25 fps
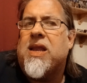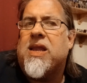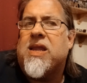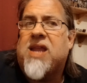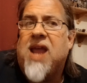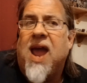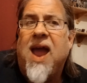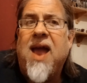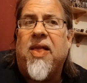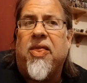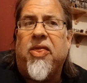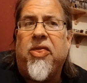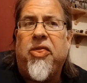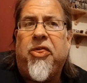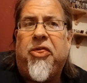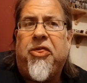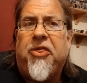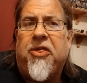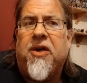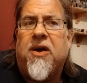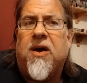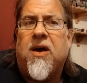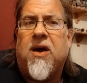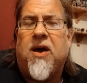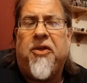10th,
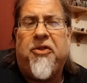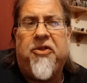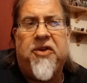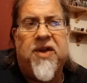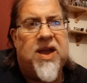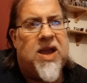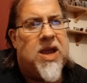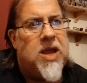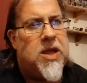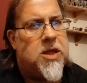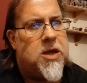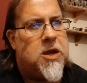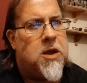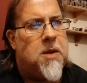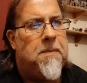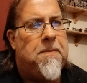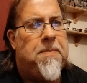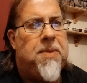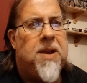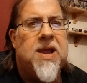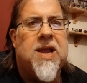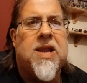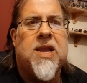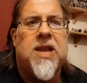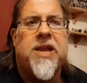I think, is a
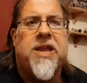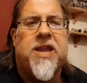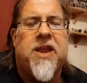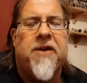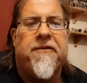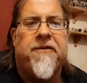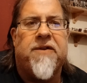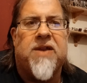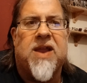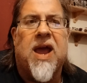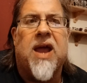completely different